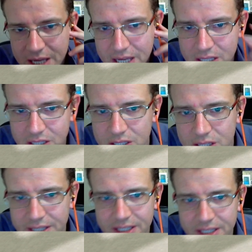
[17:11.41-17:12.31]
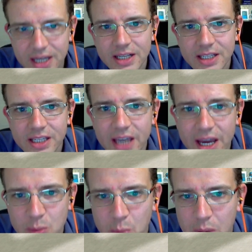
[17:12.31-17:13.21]
is. This is
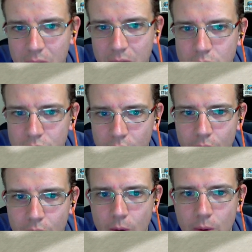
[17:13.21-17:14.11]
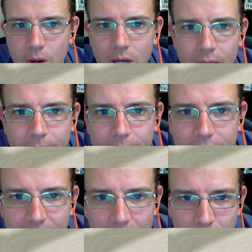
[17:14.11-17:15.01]
Gatebill.new.
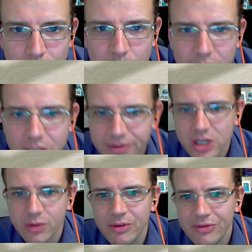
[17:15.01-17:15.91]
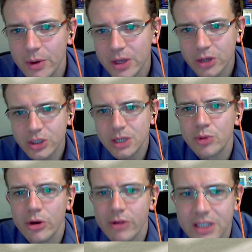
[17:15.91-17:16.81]
Gatebill sponsor division have been following your team's
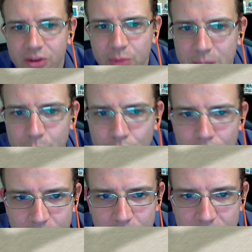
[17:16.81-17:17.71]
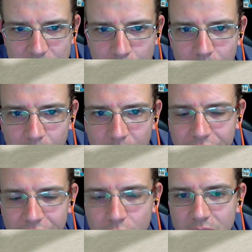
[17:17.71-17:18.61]
progress and have been impressed with its
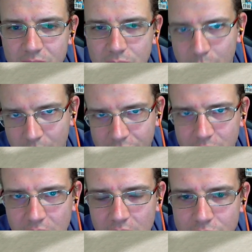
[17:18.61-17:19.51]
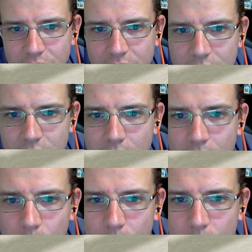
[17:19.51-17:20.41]
performance, apart from the last race.
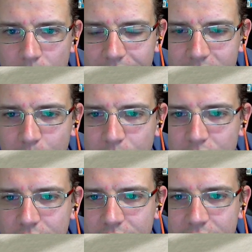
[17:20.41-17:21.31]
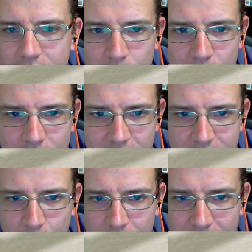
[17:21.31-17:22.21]
We would love the opportunity to sponsor
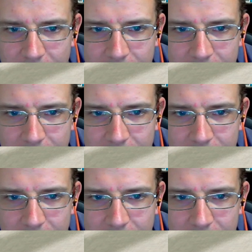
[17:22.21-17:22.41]
Ellitopia